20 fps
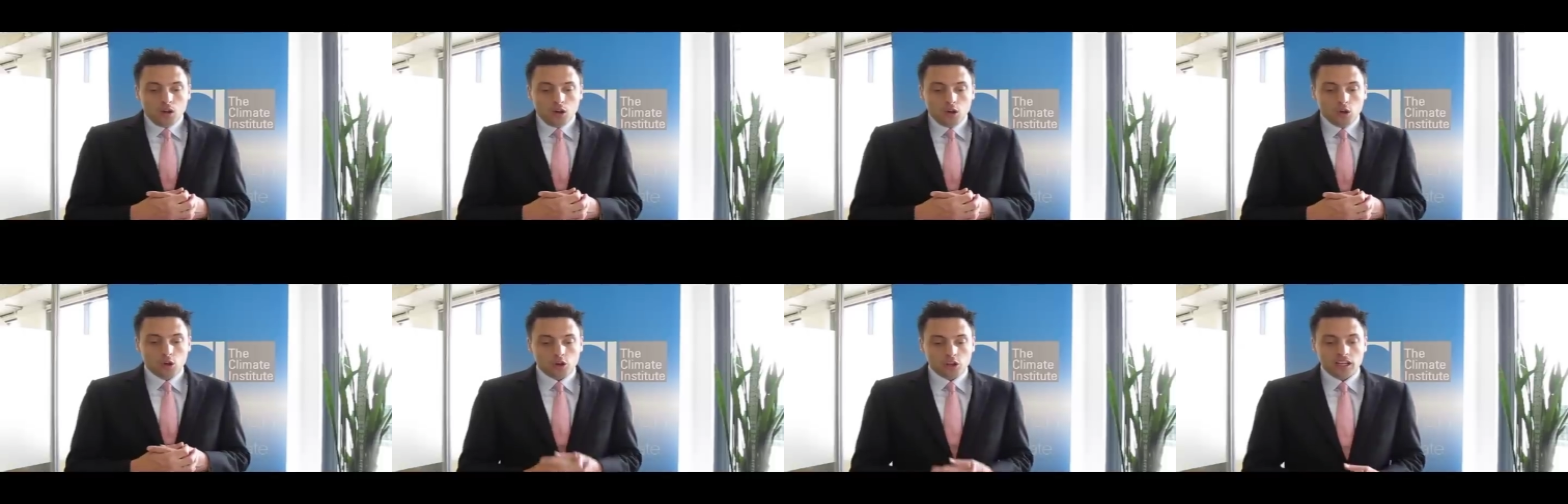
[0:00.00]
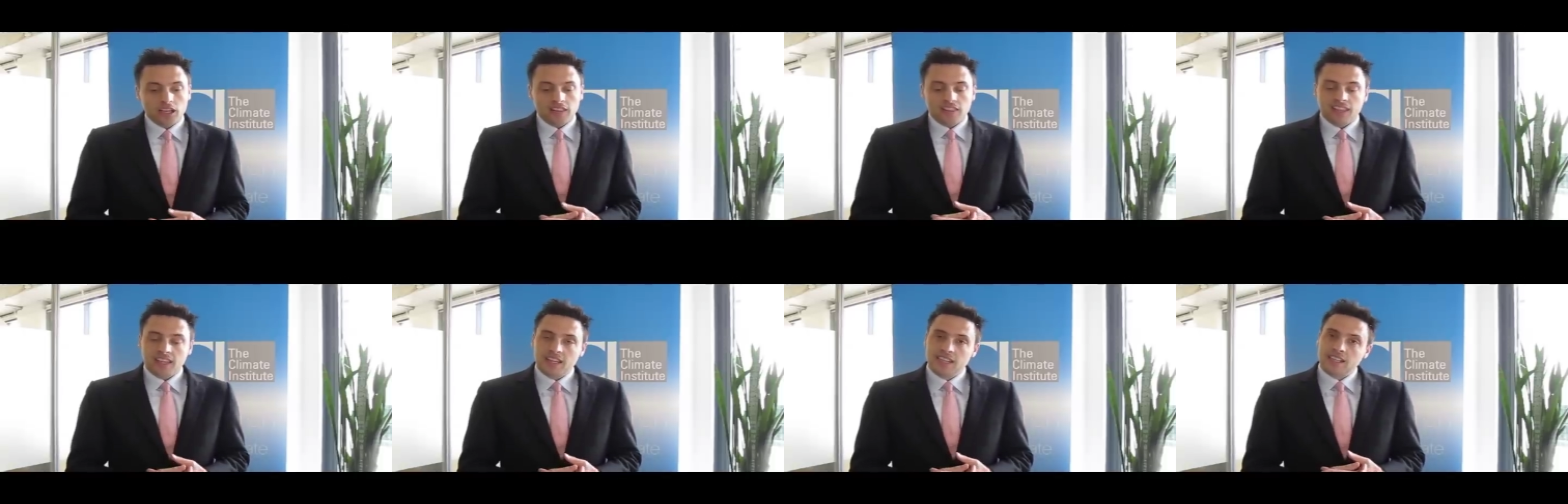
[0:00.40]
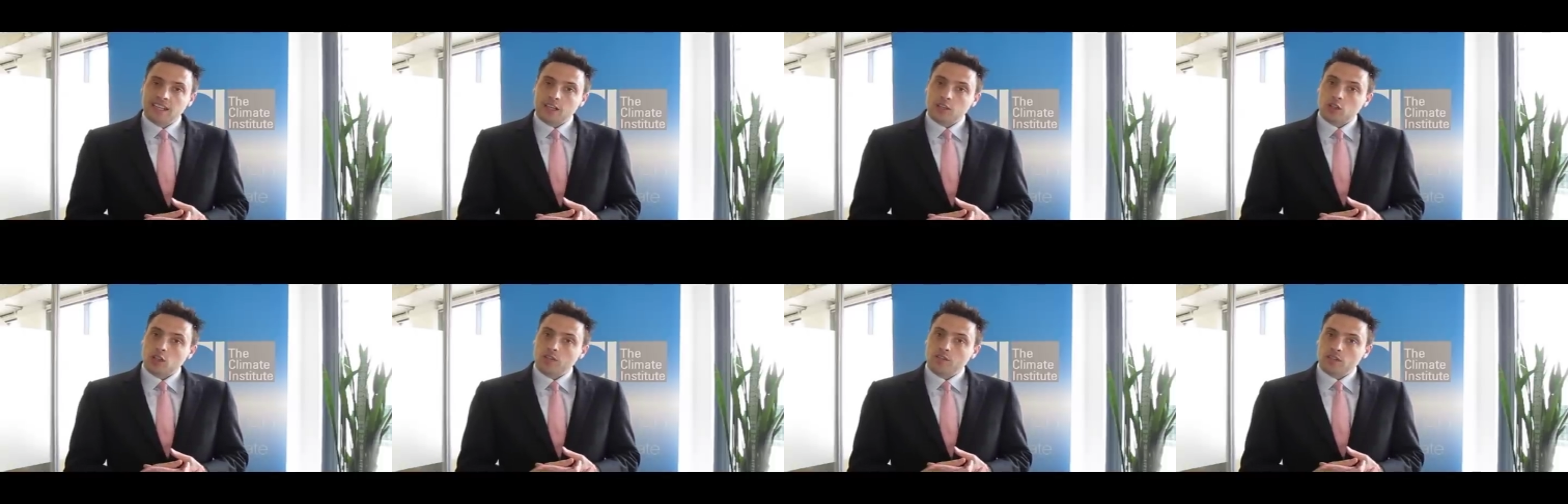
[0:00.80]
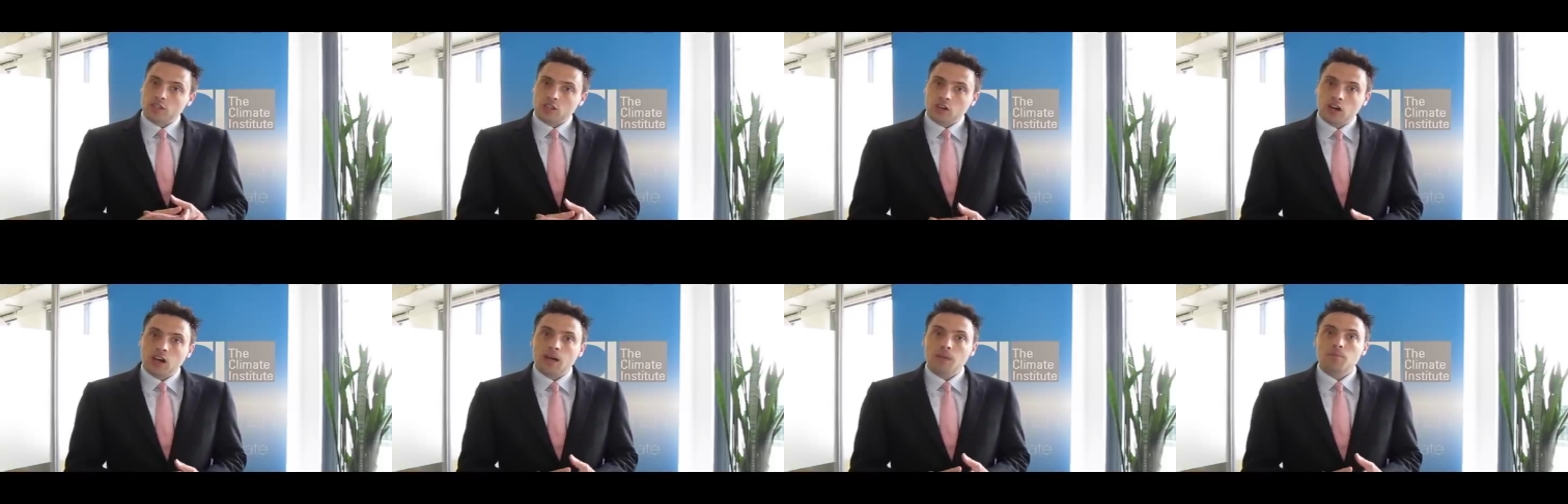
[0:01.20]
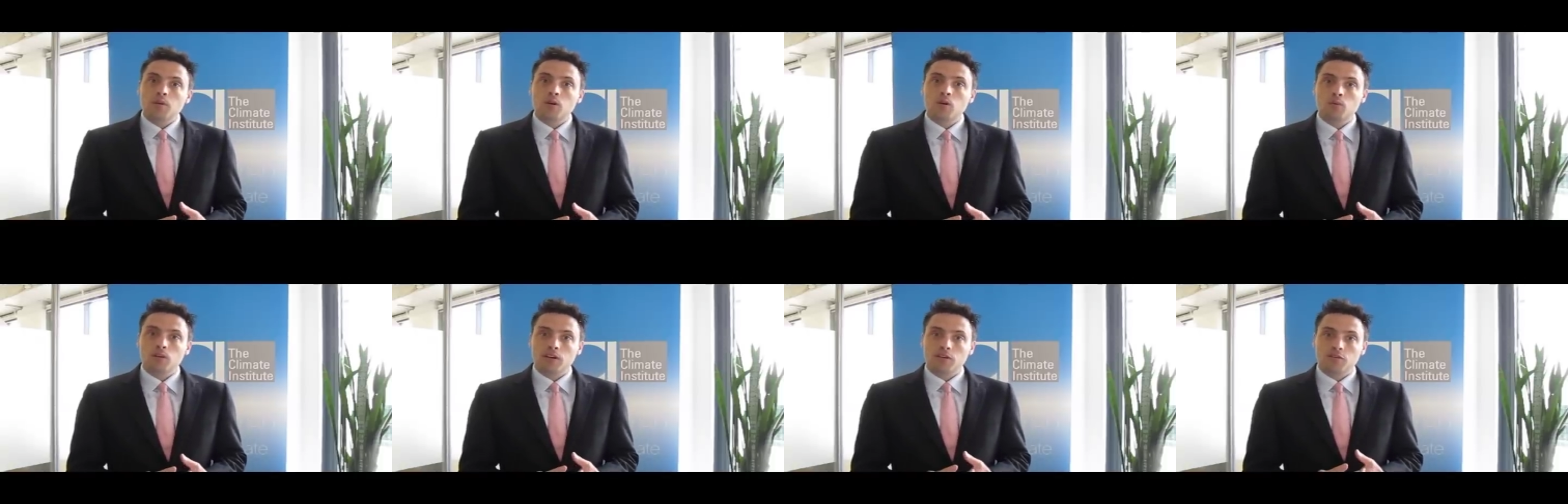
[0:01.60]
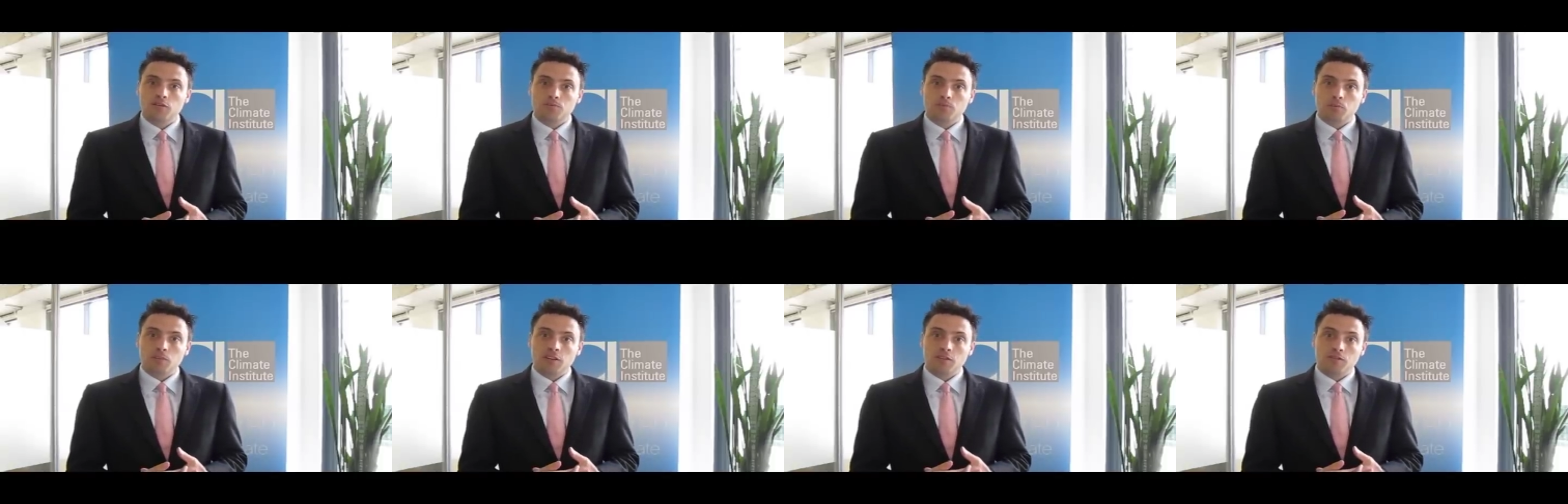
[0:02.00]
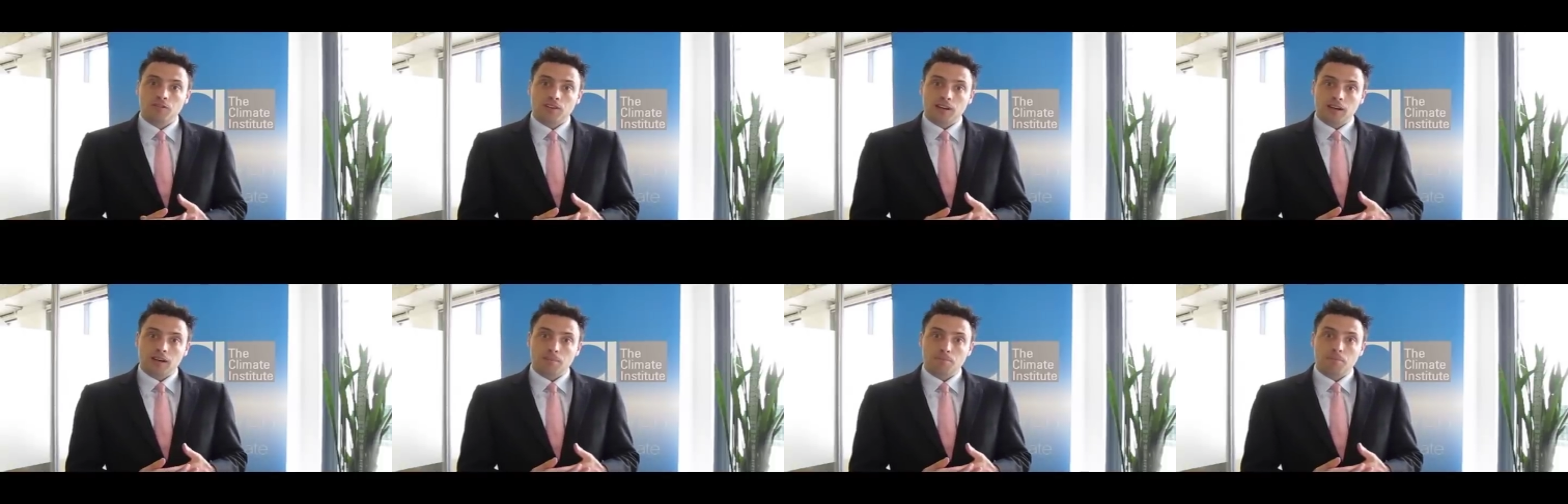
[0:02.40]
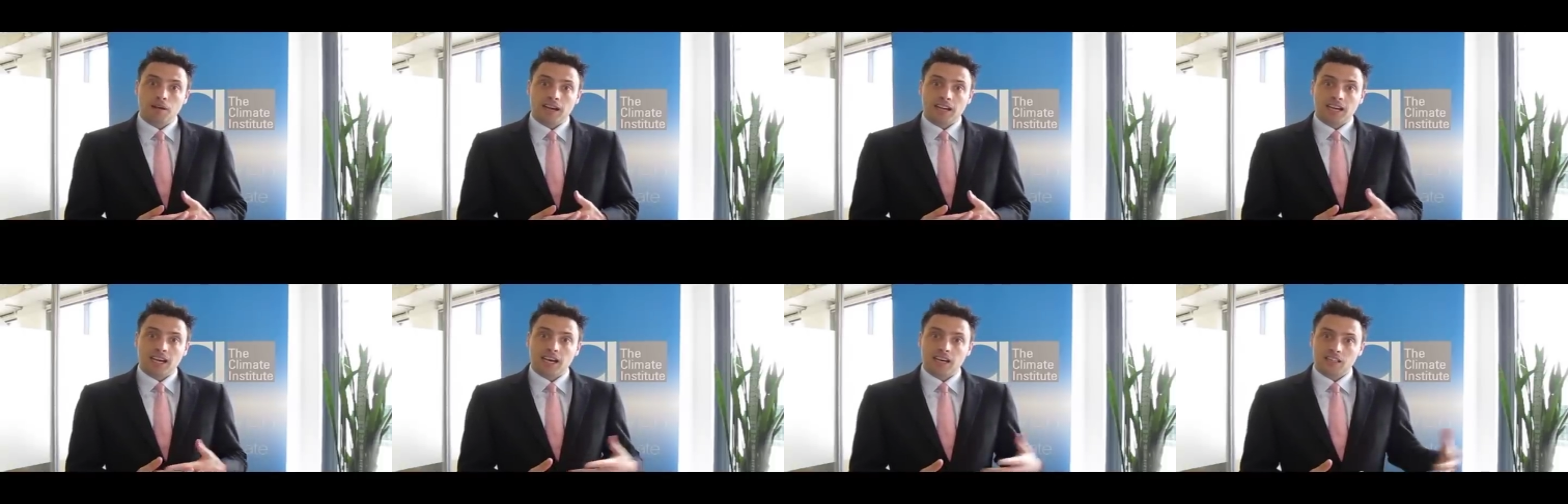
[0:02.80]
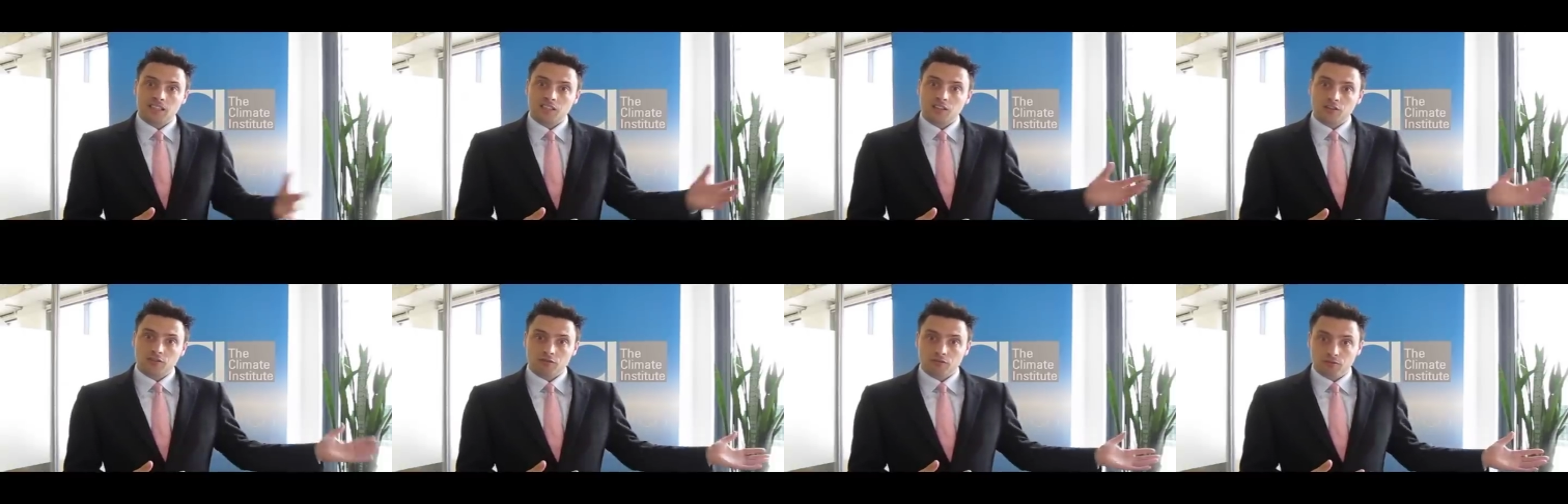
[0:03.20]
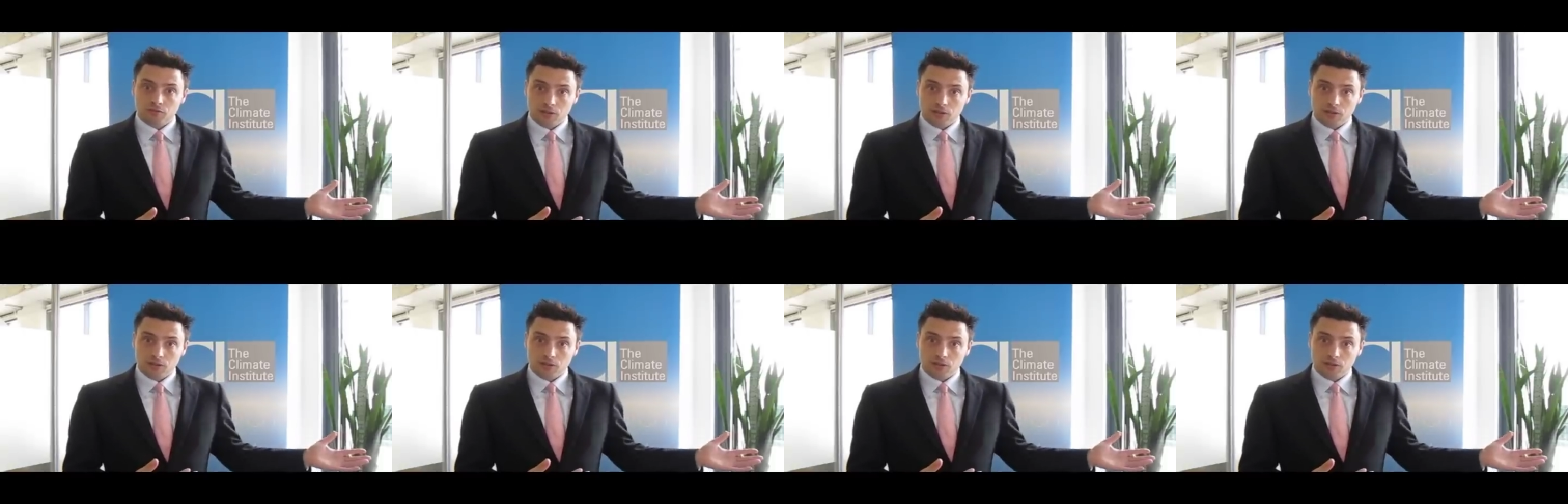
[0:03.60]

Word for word: Looking at the index over time, we've, we've uh, backcast it